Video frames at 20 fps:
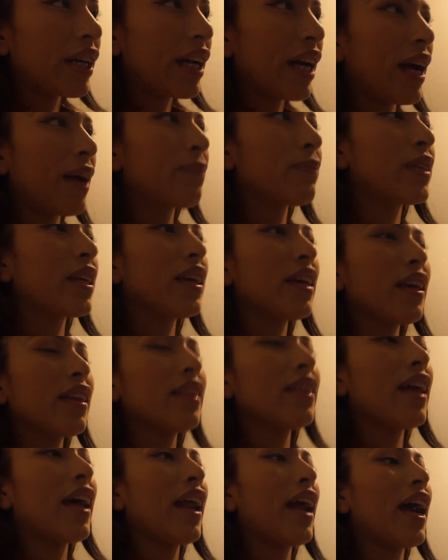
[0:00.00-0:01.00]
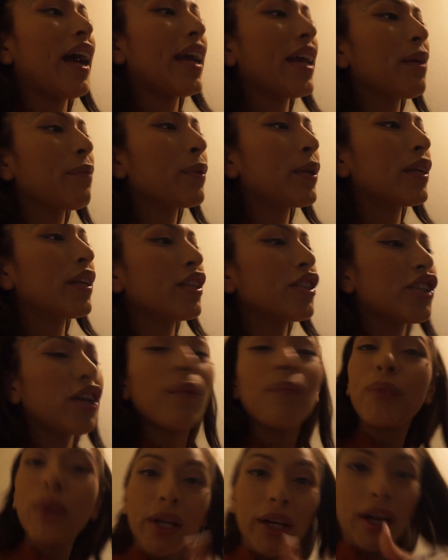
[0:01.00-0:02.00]
I'm thinking that I am going to
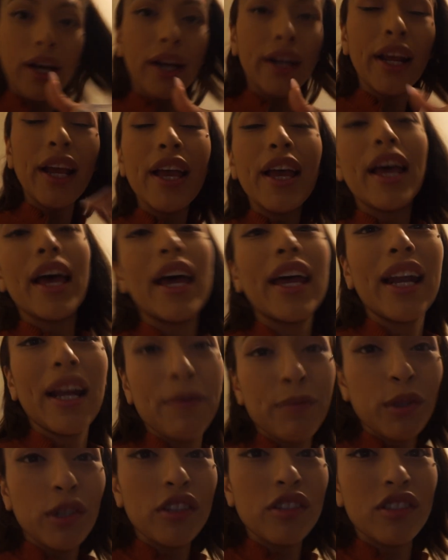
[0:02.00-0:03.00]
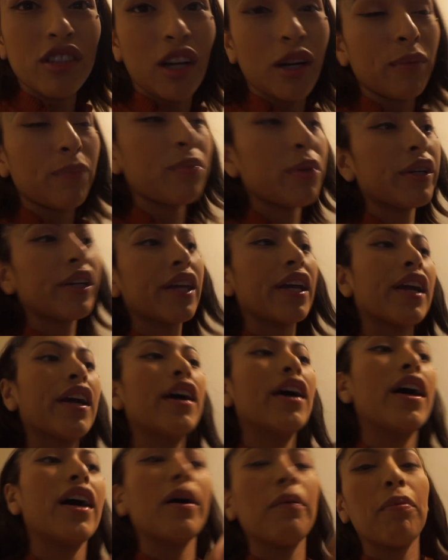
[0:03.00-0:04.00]
jump the gun and I'm going to start putting
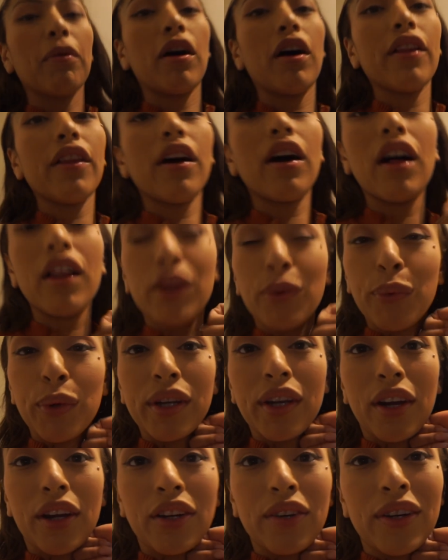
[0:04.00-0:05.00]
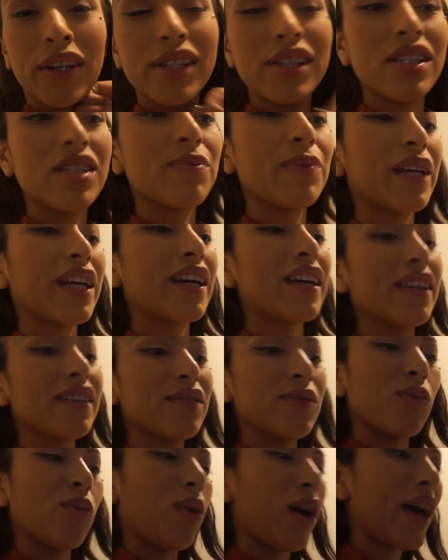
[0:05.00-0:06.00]
up all the Halloween decorations
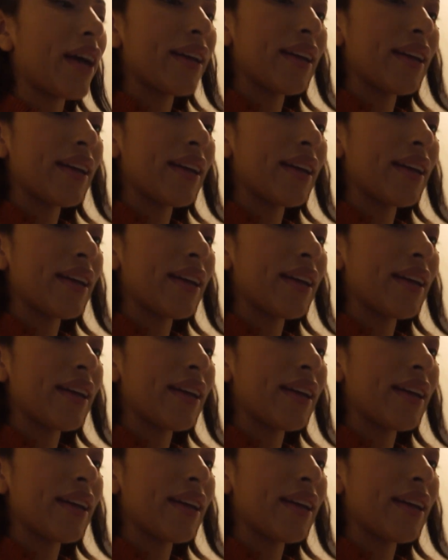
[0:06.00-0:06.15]
because why